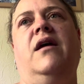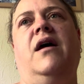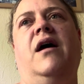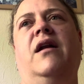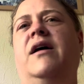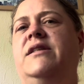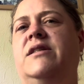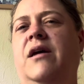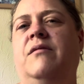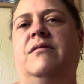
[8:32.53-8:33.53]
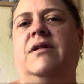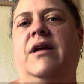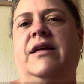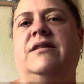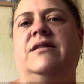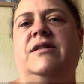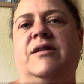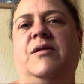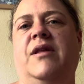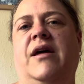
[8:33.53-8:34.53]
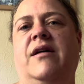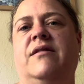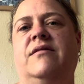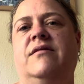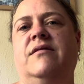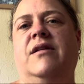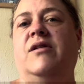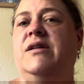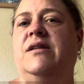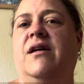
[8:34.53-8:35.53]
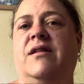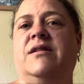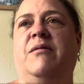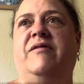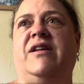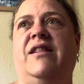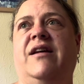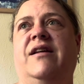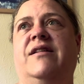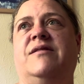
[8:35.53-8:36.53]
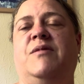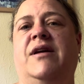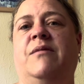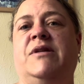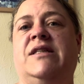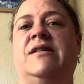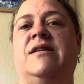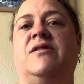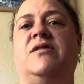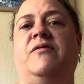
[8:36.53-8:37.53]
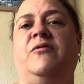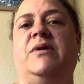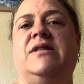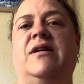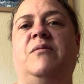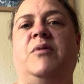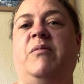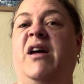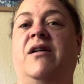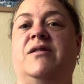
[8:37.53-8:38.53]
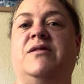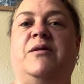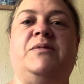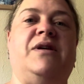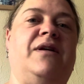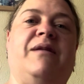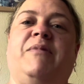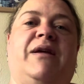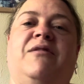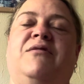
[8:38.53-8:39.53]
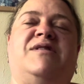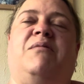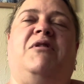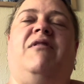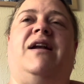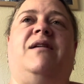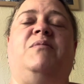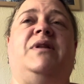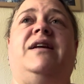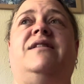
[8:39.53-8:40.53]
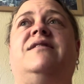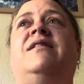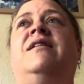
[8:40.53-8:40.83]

And I don't like to do that. The only other time I've done that is when I had my C-section for my son, but my heart stopped, so give me some credit, please.